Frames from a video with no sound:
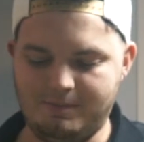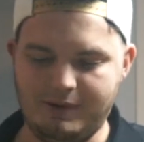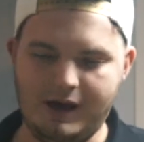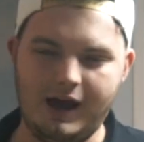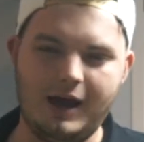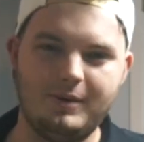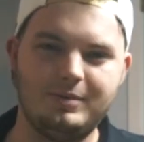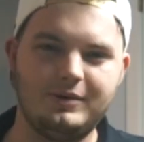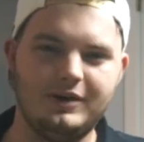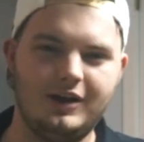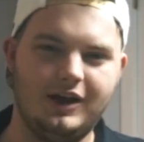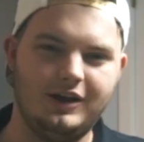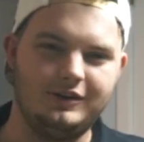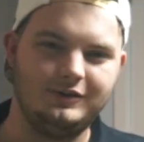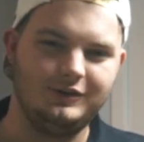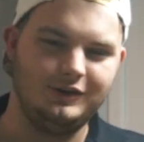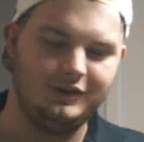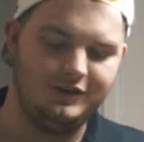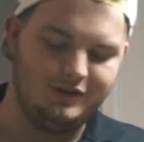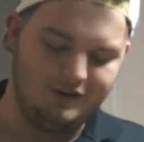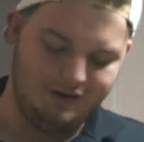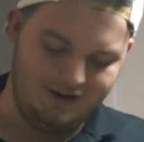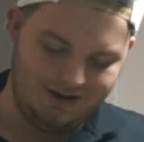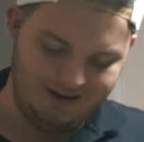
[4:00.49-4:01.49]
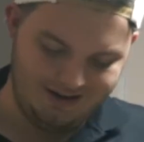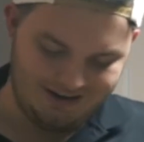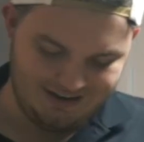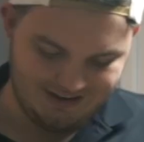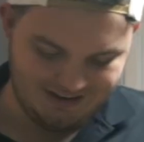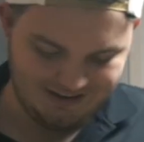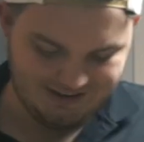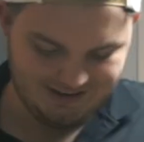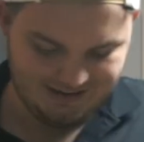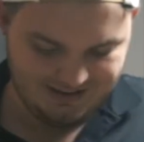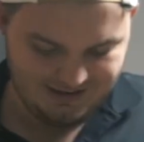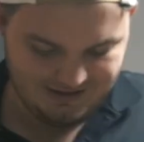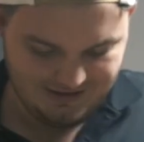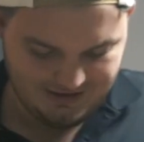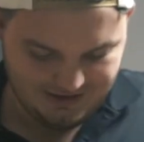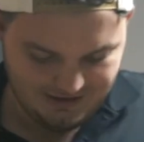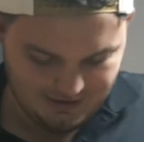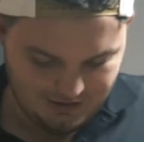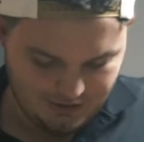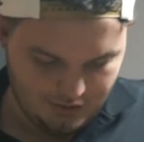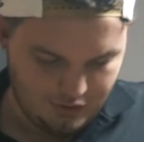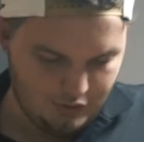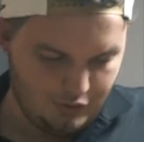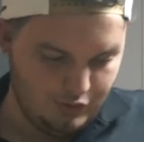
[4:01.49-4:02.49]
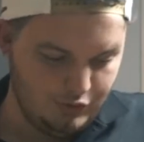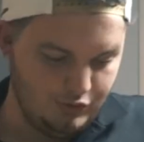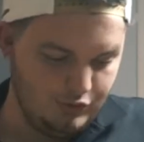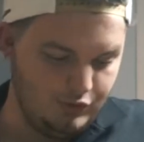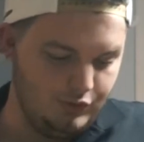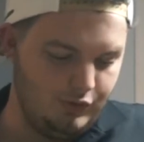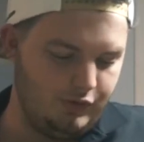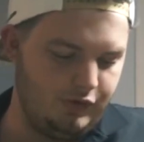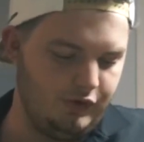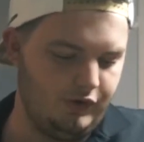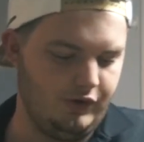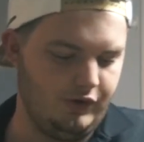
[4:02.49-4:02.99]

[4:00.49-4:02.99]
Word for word: pop it on real quick. Ooh,